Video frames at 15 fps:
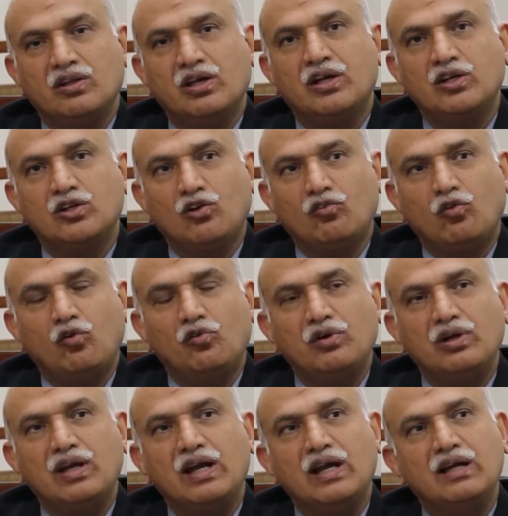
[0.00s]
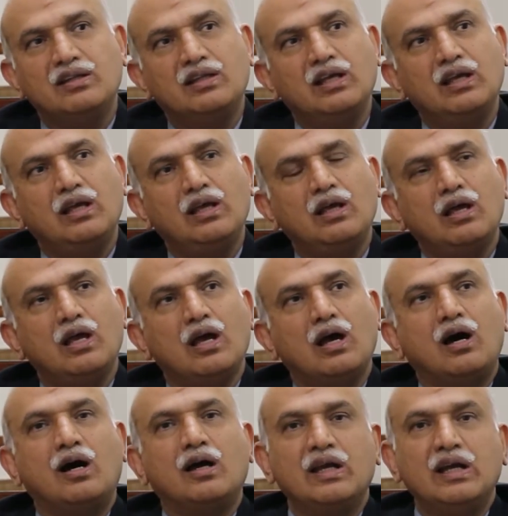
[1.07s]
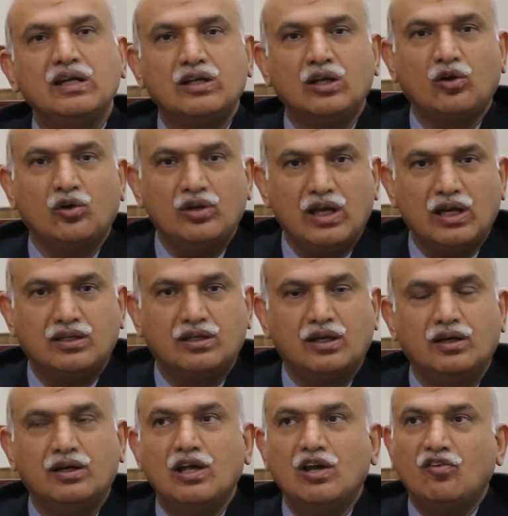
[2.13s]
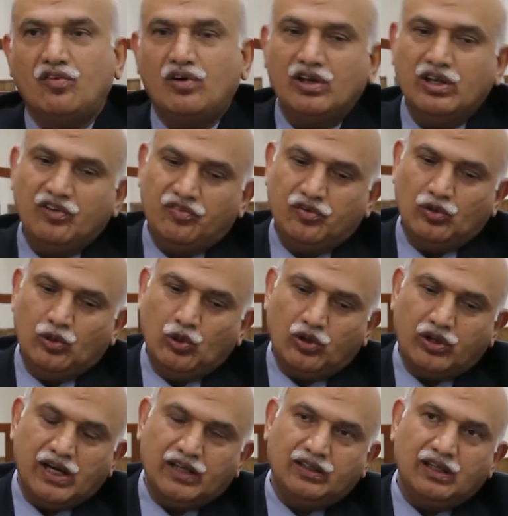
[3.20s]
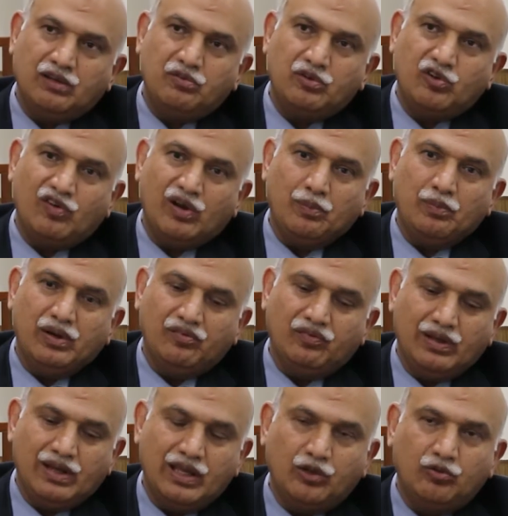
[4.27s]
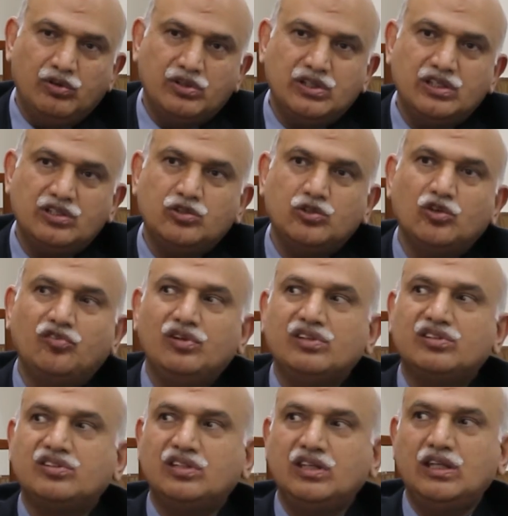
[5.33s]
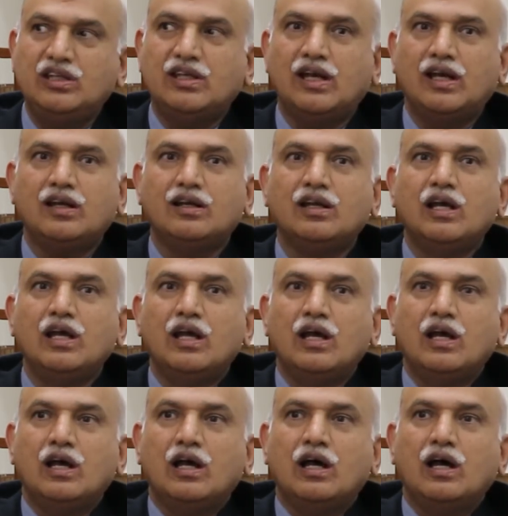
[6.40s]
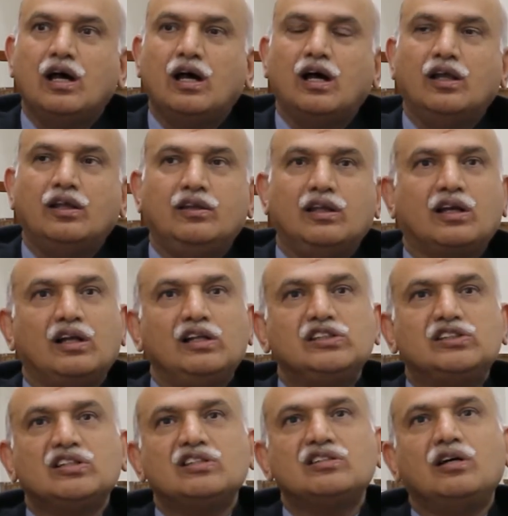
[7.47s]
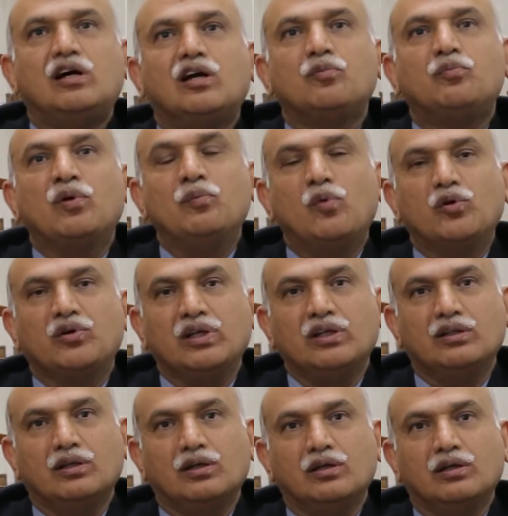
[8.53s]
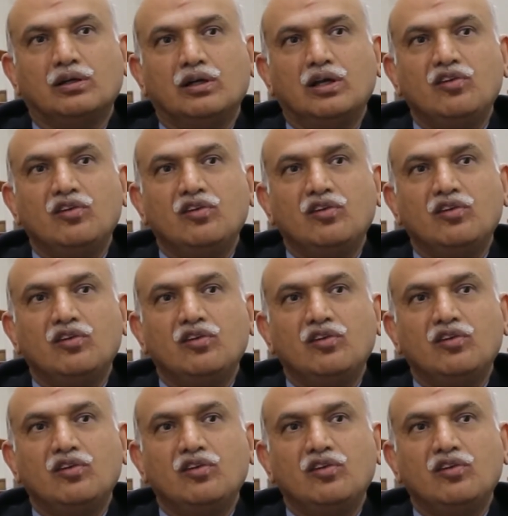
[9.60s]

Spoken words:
They are interwoven and they are interconnected. If you look at the development of the languages, you will see that the cultures are promoting there.